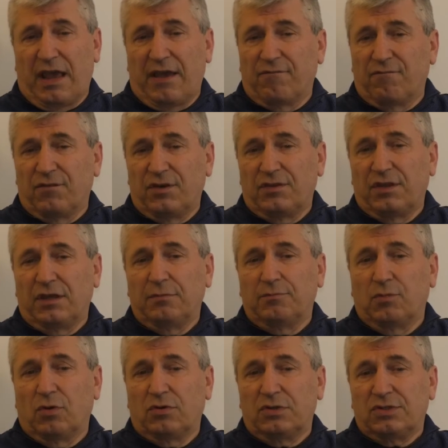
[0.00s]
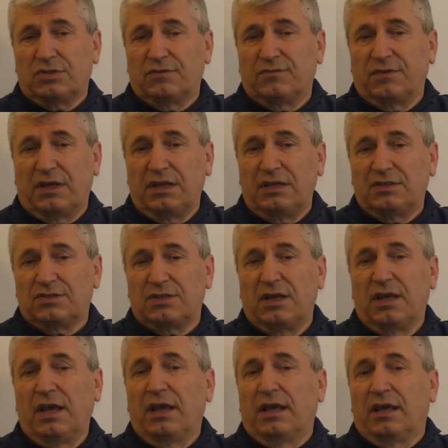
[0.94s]
Everything Borisov needs
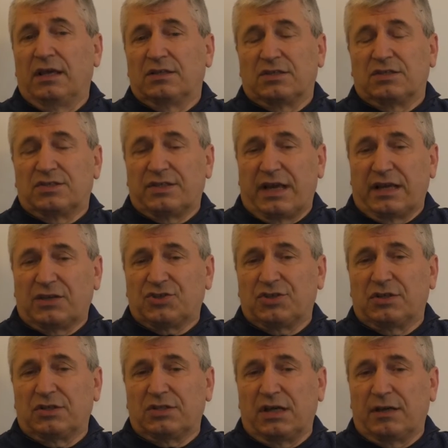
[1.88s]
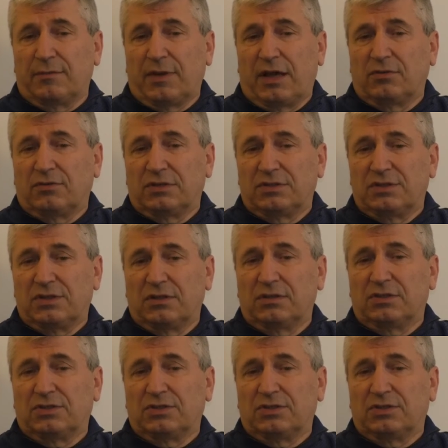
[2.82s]
is a sanction timeout until the